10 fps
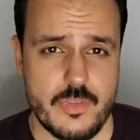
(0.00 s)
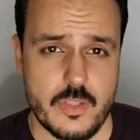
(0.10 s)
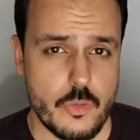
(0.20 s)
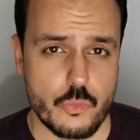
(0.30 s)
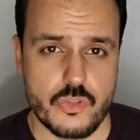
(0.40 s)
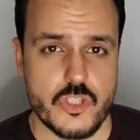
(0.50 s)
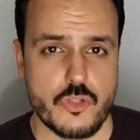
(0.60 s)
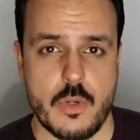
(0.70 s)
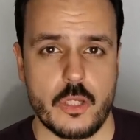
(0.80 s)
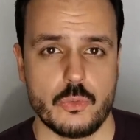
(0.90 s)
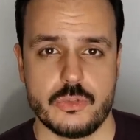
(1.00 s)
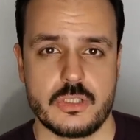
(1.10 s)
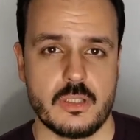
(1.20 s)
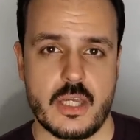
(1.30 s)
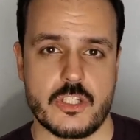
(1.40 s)
the Don't Touch My Wood
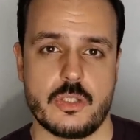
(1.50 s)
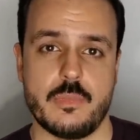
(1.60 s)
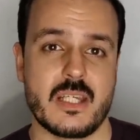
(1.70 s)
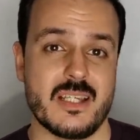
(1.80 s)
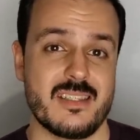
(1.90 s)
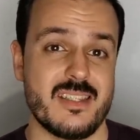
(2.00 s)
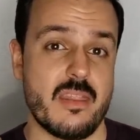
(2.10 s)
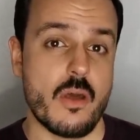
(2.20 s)
collection because